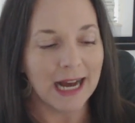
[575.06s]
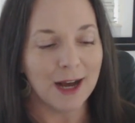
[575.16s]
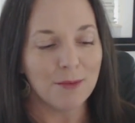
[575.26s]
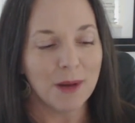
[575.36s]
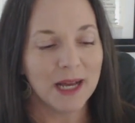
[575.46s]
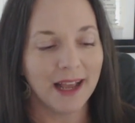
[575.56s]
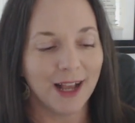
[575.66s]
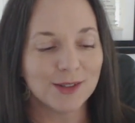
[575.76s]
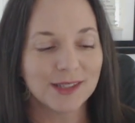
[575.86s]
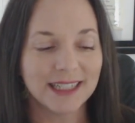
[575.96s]

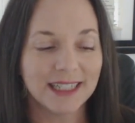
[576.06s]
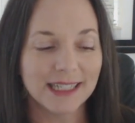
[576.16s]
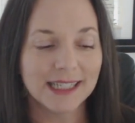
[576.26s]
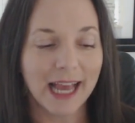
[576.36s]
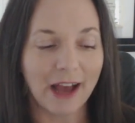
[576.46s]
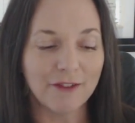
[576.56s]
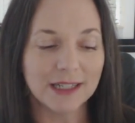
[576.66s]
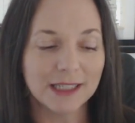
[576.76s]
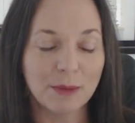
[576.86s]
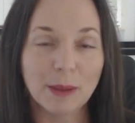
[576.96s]
LCDs
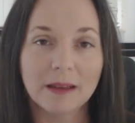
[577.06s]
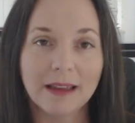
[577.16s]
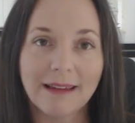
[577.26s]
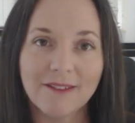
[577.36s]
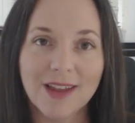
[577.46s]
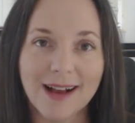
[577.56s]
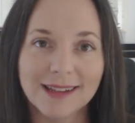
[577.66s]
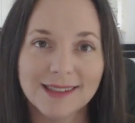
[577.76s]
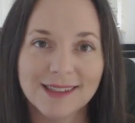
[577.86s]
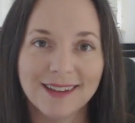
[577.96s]
haven't typically given
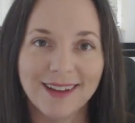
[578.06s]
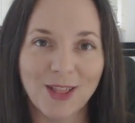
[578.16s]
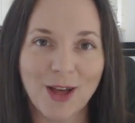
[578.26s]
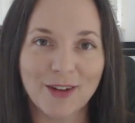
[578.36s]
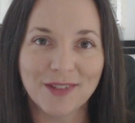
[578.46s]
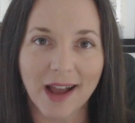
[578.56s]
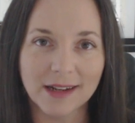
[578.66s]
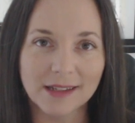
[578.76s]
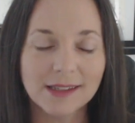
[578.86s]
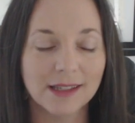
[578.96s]
us a lot of
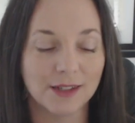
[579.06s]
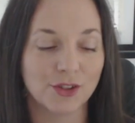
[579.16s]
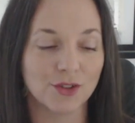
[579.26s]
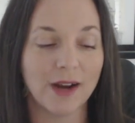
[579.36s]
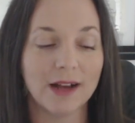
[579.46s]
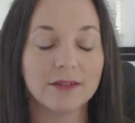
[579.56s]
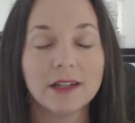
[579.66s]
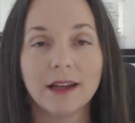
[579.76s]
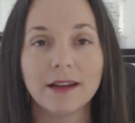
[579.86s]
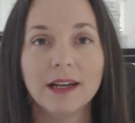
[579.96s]
guidance
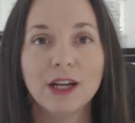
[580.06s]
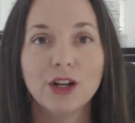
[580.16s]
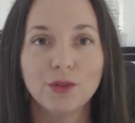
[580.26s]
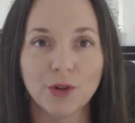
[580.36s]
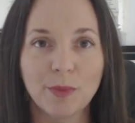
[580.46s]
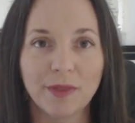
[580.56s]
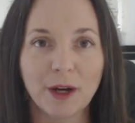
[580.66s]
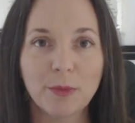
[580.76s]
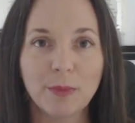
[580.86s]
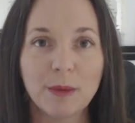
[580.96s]
surrounding group
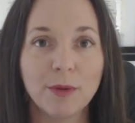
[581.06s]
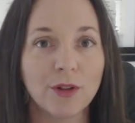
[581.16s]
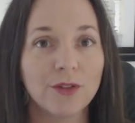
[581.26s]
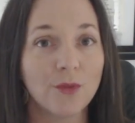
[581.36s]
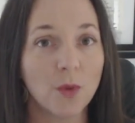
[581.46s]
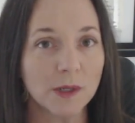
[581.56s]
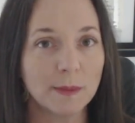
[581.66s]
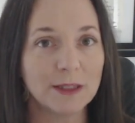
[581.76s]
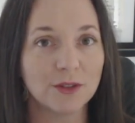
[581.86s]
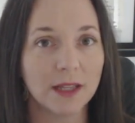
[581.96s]
therapy, both for
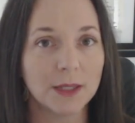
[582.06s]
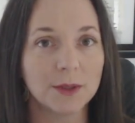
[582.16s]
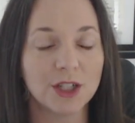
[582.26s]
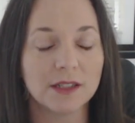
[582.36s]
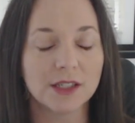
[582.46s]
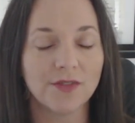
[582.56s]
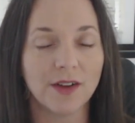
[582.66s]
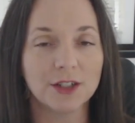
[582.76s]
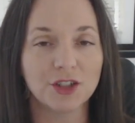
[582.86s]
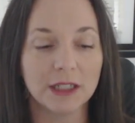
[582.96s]
speech and language and
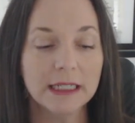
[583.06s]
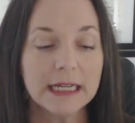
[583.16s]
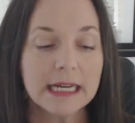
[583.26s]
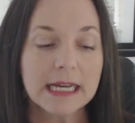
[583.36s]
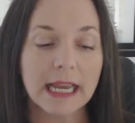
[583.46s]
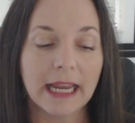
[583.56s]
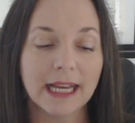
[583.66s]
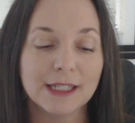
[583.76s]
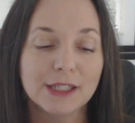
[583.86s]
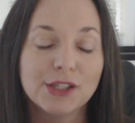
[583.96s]
dysphagia.
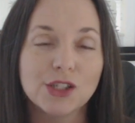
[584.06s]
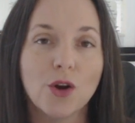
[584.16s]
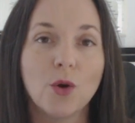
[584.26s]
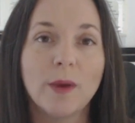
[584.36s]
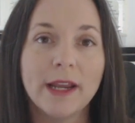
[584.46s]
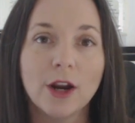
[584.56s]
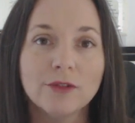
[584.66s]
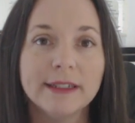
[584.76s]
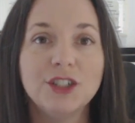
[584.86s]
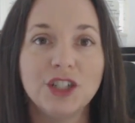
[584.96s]
And so we
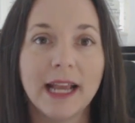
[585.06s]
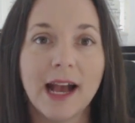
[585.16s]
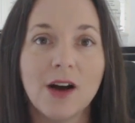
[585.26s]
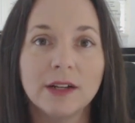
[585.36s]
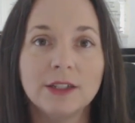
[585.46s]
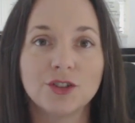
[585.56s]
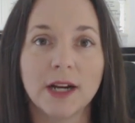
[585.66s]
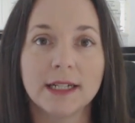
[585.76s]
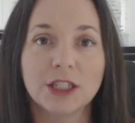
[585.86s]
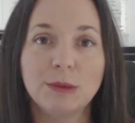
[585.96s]
are reaching out and
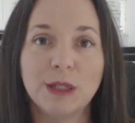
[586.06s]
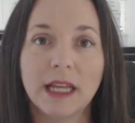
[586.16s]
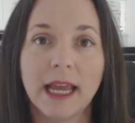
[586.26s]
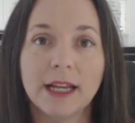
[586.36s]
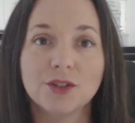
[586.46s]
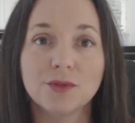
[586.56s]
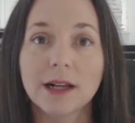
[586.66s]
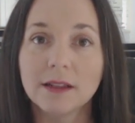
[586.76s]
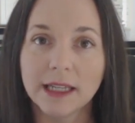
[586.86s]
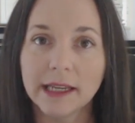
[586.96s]
trying to communicate
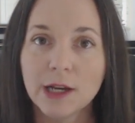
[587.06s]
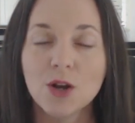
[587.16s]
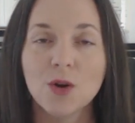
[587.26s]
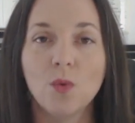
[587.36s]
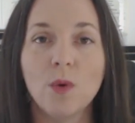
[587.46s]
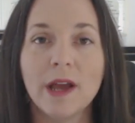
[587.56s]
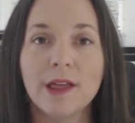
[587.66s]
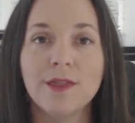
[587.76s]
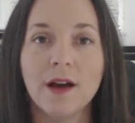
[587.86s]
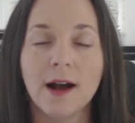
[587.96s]
directly
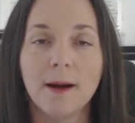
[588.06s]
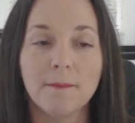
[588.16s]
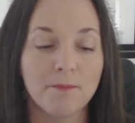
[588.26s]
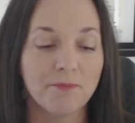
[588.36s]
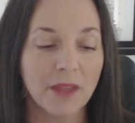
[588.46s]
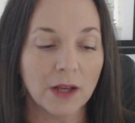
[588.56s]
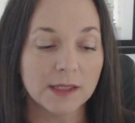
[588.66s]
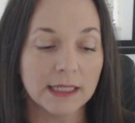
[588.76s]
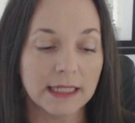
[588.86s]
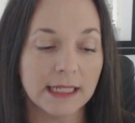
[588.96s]
with
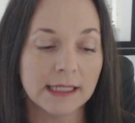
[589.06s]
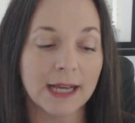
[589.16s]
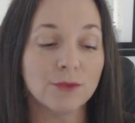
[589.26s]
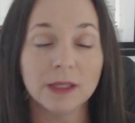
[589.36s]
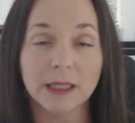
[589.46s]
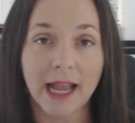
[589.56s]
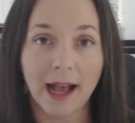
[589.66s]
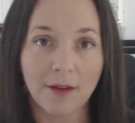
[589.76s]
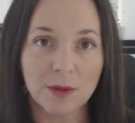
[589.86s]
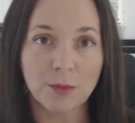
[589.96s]
LCDs that really
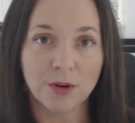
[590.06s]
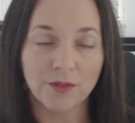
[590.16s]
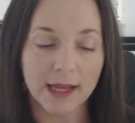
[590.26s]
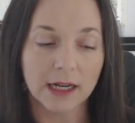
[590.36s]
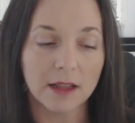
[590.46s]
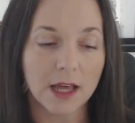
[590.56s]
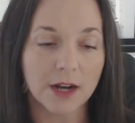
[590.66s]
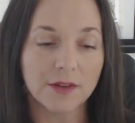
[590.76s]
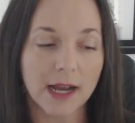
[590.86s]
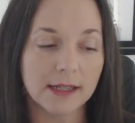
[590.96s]
haven't provided a
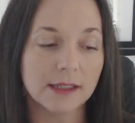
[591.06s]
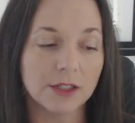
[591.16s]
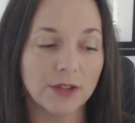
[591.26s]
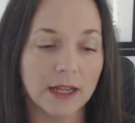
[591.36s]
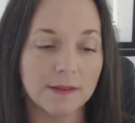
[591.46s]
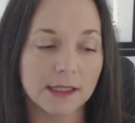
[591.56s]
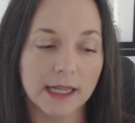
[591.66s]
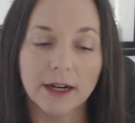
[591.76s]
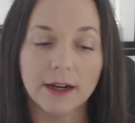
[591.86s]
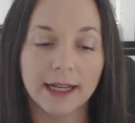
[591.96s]
lot of guidance in this
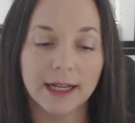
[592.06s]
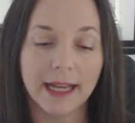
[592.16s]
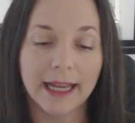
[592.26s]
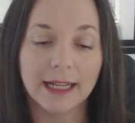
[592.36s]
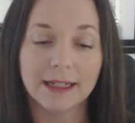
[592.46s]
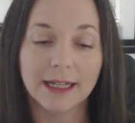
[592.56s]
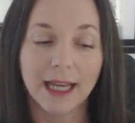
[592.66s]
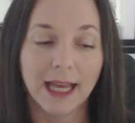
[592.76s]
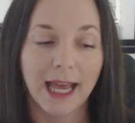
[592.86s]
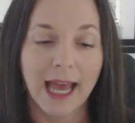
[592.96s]
area, and
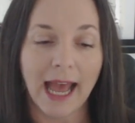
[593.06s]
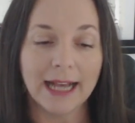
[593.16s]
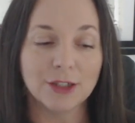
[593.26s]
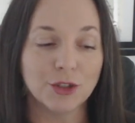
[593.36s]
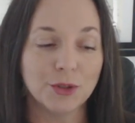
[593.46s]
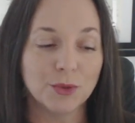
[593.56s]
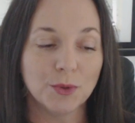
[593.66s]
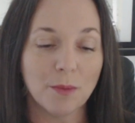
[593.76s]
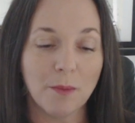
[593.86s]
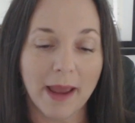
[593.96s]
As
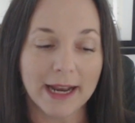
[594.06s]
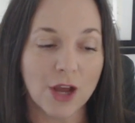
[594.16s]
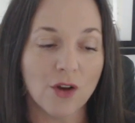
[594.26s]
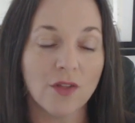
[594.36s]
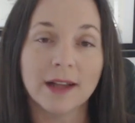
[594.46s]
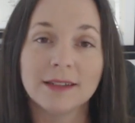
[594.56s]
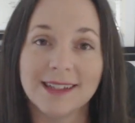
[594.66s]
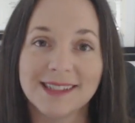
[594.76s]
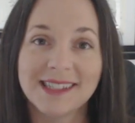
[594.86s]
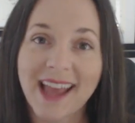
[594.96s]
you may know, that
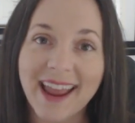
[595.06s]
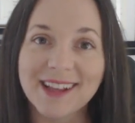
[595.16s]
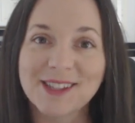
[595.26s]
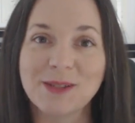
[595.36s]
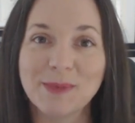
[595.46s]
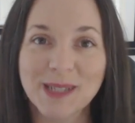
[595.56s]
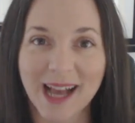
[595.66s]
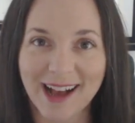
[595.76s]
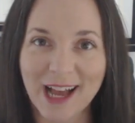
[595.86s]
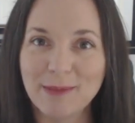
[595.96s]
does take some
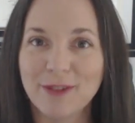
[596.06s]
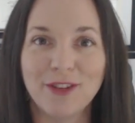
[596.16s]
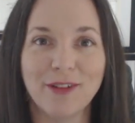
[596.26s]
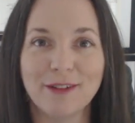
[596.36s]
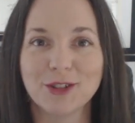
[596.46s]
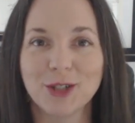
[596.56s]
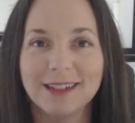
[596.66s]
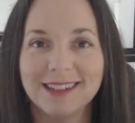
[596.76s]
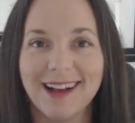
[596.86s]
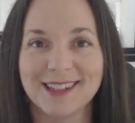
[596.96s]
time if you've ever
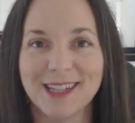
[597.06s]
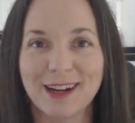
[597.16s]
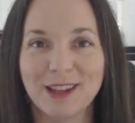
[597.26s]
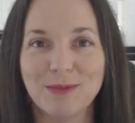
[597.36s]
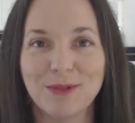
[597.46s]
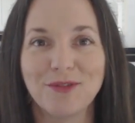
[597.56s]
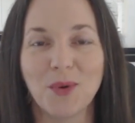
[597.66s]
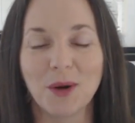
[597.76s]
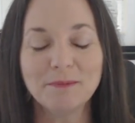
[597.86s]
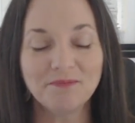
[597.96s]
tried to contact them
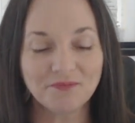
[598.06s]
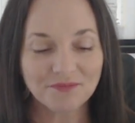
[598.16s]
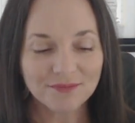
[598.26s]
before